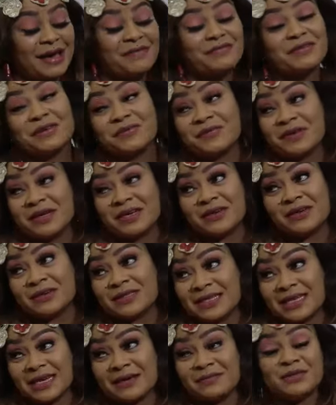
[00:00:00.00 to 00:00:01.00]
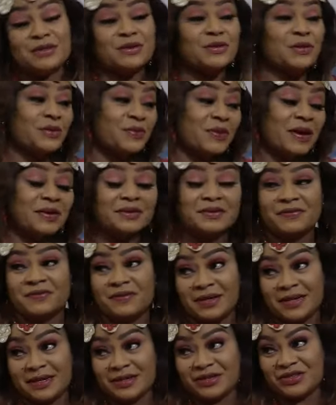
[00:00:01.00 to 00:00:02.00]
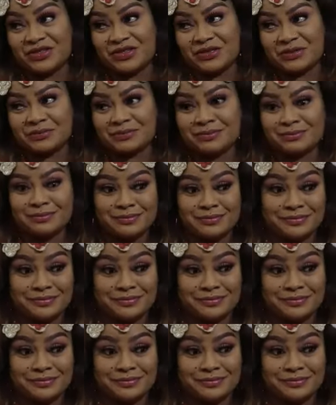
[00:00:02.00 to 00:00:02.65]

I've not really got time to go around the village.